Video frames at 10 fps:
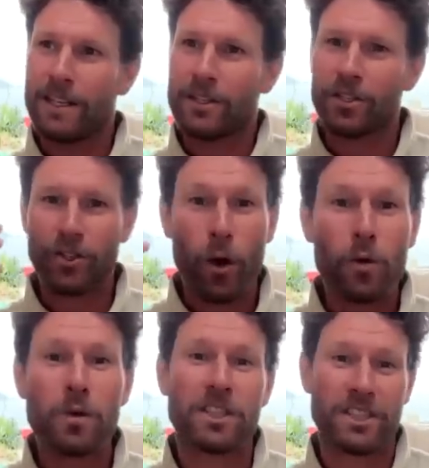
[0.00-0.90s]

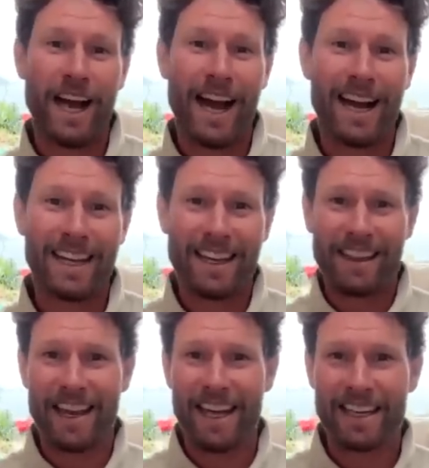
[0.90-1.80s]
show the shark
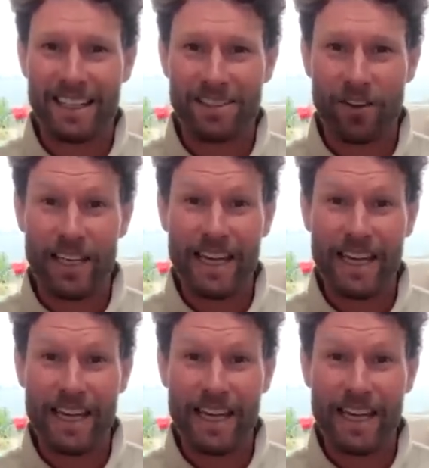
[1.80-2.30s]
that it is not a